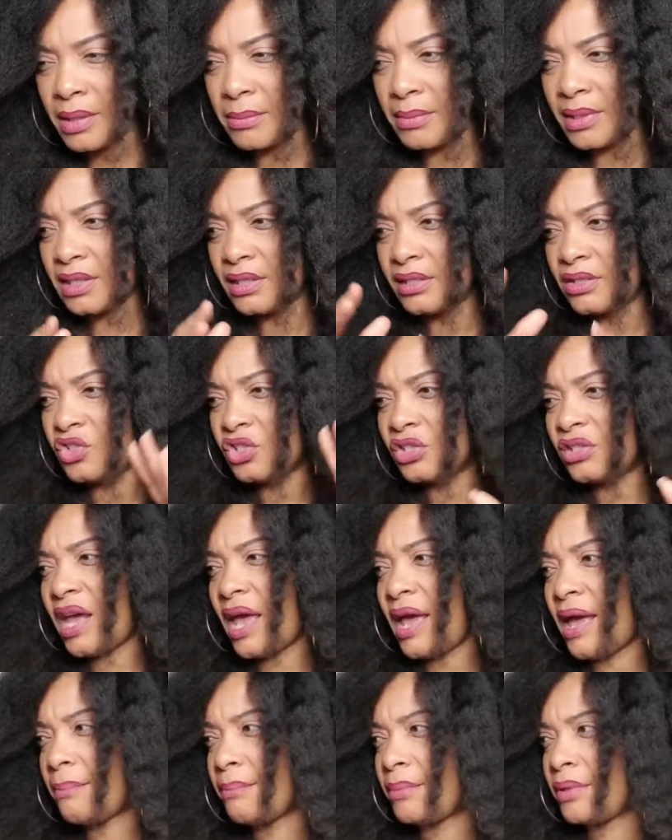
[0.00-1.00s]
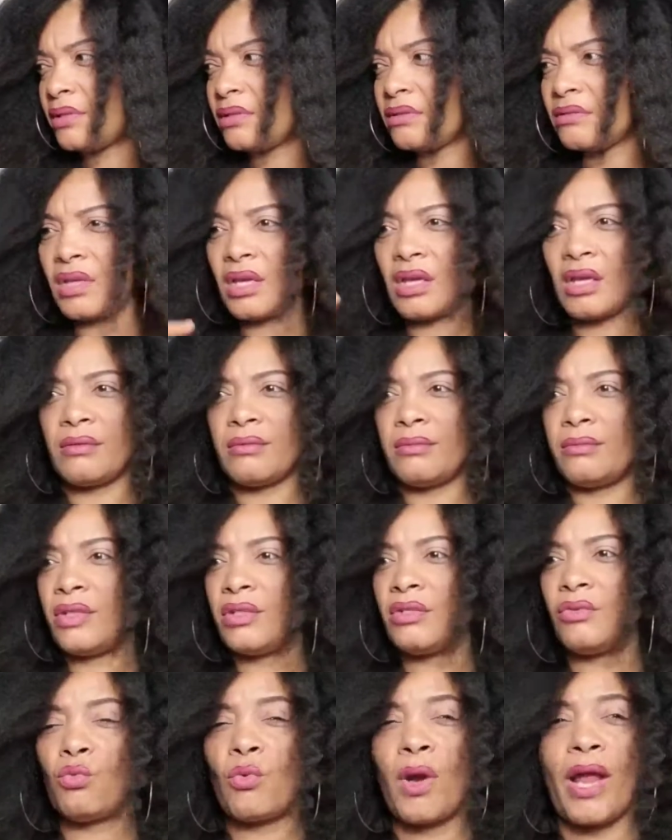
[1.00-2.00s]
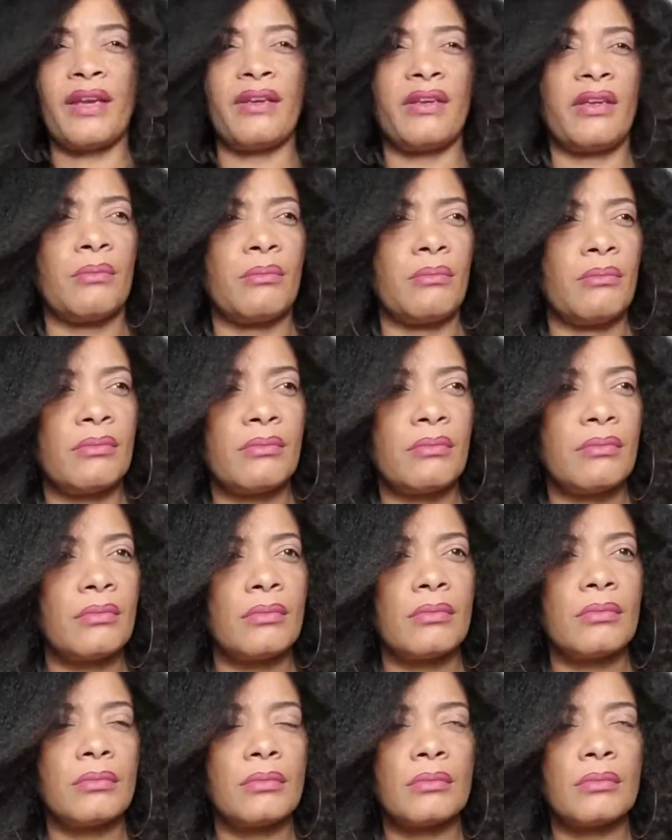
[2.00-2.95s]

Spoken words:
maybe this just happened at random.